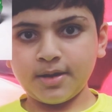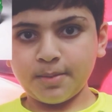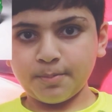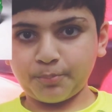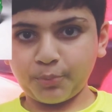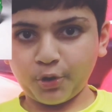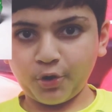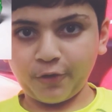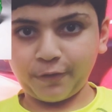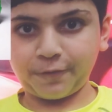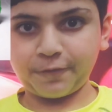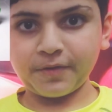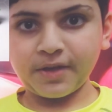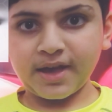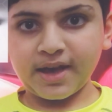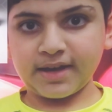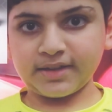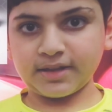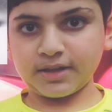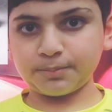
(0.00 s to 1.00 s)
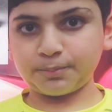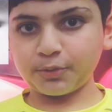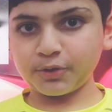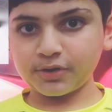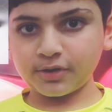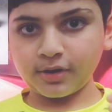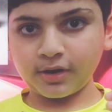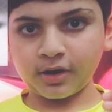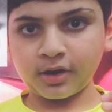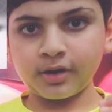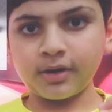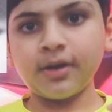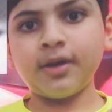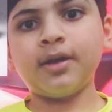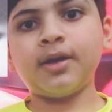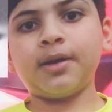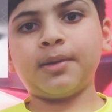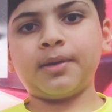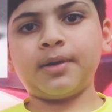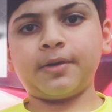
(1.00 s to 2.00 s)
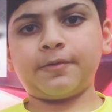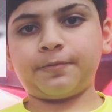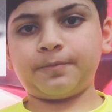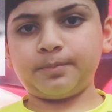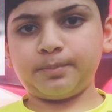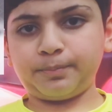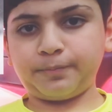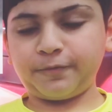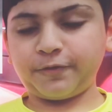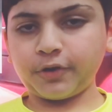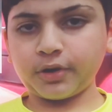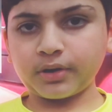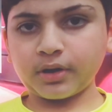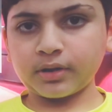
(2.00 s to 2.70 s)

Poof! And then put your foot